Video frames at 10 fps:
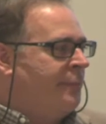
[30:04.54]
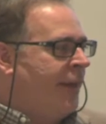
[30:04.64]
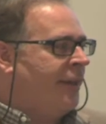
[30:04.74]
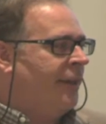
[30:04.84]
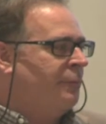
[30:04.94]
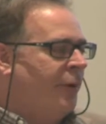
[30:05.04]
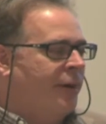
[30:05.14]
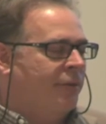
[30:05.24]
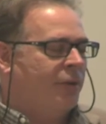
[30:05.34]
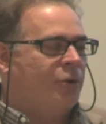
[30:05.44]
make it
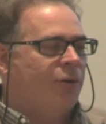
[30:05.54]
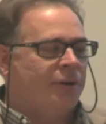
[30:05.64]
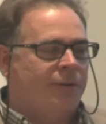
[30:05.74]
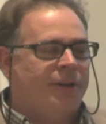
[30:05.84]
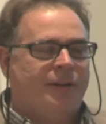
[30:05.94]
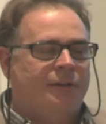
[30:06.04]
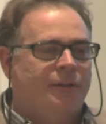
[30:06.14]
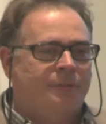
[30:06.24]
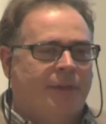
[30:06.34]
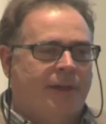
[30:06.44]
part of the core
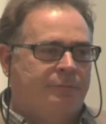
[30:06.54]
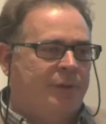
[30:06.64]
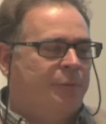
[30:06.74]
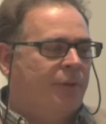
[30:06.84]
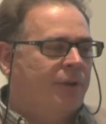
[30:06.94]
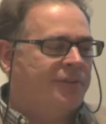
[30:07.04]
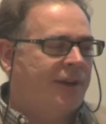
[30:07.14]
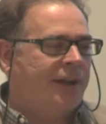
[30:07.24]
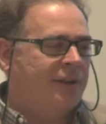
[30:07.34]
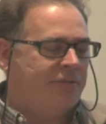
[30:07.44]
curriculum that people are
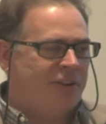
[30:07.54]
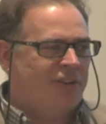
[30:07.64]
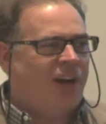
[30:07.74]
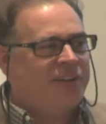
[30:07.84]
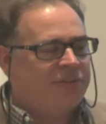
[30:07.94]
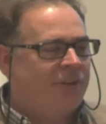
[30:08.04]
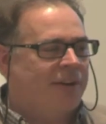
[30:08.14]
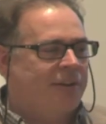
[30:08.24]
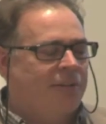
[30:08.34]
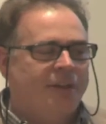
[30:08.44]
taught a
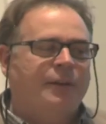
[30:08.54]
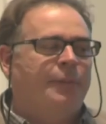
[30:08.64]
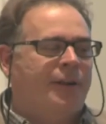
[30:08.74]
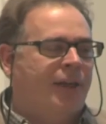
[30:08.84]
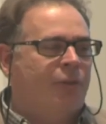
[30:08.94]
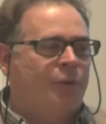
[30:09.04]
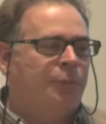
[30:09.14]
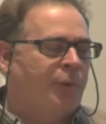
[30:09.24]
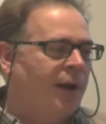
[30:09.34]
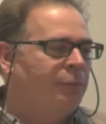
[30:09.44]
construct to think about ethical
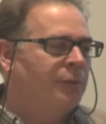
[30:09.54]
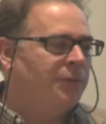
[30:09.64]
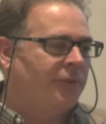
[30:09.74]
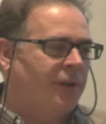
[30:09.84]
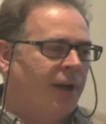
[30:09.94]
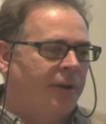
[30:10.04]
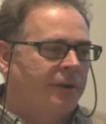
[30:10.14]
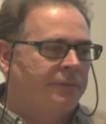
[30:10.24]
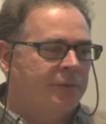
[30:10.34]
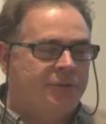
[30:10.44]
problems to guide our
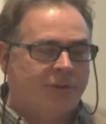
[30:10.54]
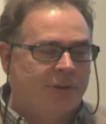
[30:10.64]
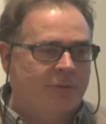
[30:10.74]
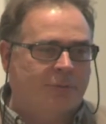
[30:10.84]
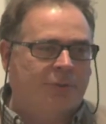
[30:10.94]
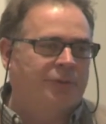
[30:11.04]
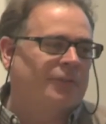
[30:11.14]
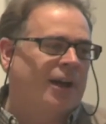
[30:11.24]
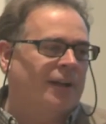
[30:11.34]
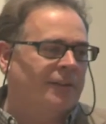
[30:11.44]
future in the world of
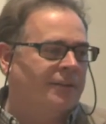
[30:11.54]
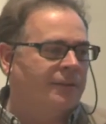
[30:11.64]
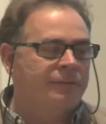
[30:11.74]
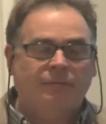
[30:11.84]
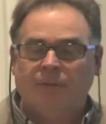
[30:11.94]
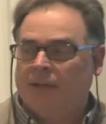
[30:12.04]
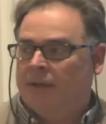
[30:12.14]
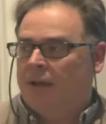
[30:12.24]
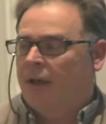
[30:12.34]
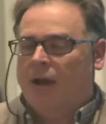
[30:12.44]
cognitive?
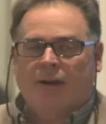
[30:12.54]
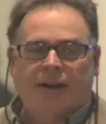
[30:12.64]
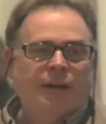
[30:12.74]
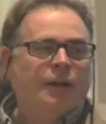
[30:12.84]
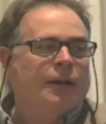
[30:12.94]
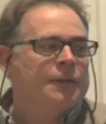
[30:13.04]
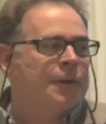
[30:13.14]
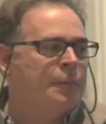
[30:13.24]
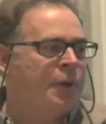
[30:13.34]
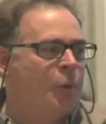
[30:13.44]
All right, so I'm
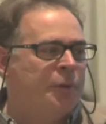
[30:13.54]
going to open